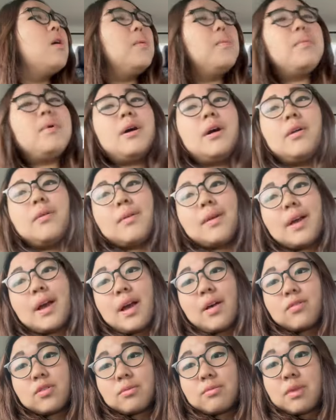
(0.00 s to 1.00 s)
But I
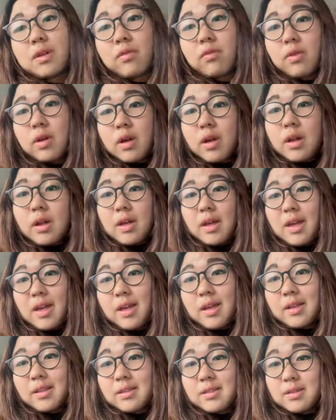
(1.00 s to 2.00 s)
have some fun
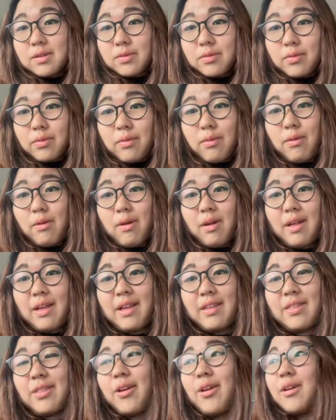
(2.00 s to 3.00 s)
answers for all,
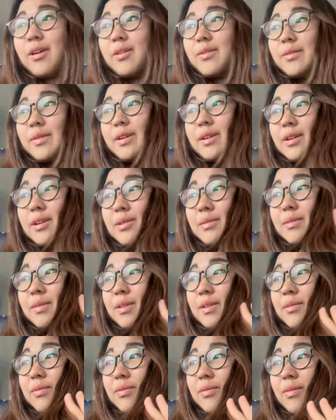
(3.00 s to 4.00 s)
and I'm gonna be
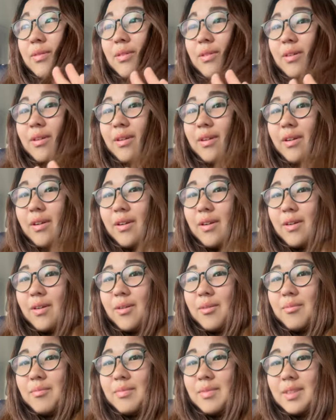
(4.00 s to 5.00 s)
coming for
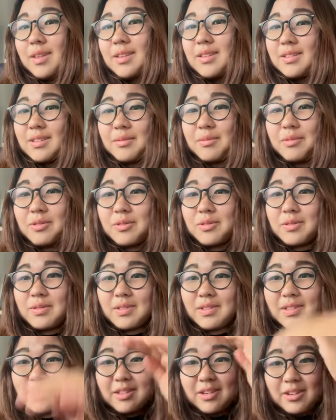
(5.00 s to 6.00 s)
December
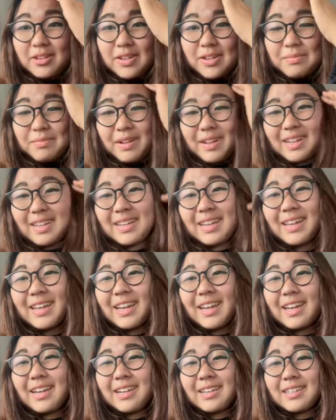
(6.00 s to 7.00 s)
3. Sorry about it.
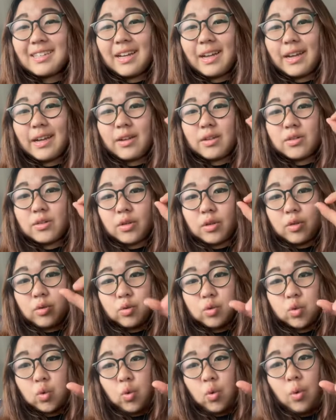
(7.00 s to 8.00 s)
And I need to go to
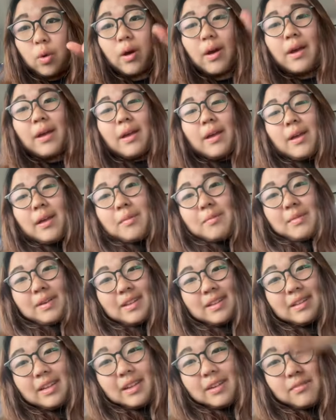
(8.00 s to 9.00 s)
school
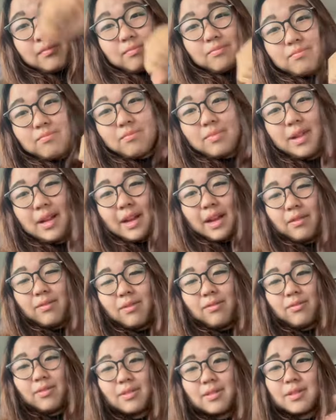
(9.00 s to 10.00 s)
because I'm not
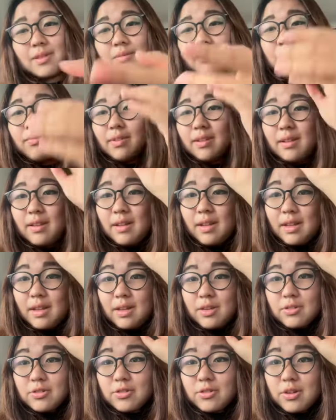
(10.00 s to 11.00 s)
having fun. Some fun day
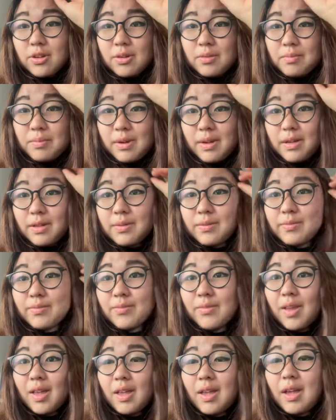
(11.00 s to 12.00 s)
yesterday, but
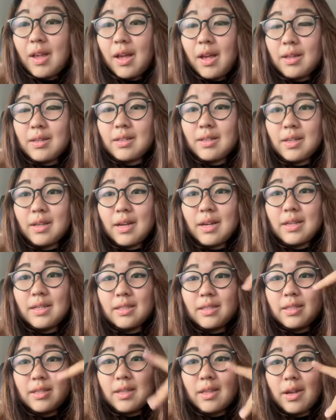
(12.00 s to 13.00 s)
yeah, I'll see you
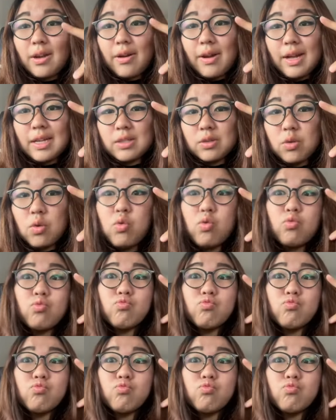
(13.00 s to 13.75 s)
guys there at school.